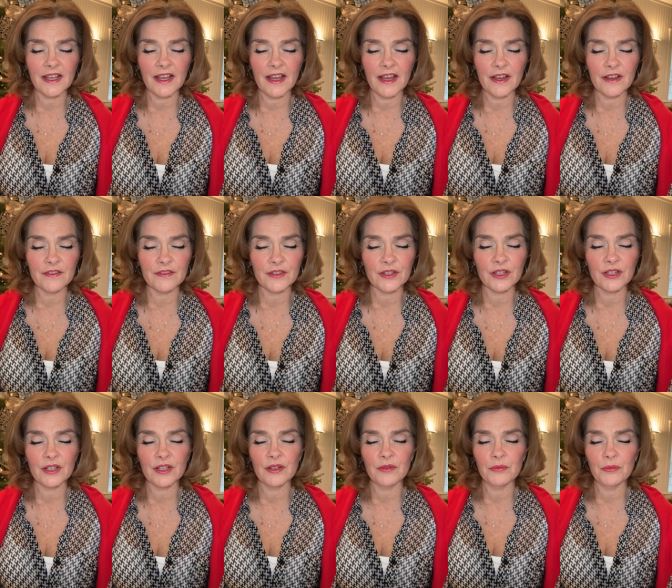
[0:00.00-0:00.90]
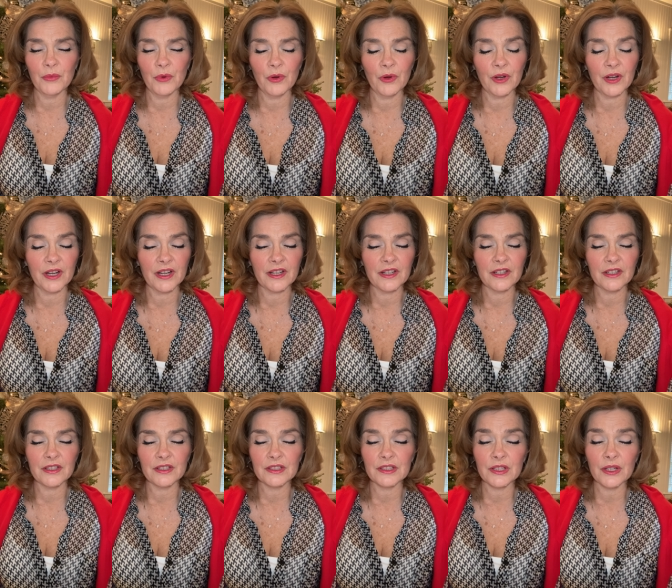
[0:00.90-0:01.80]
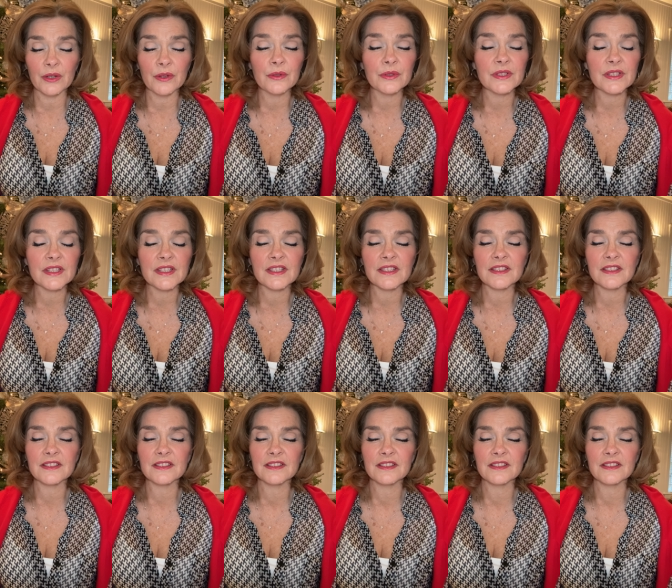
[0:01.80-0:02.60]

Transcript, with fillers: ever more close,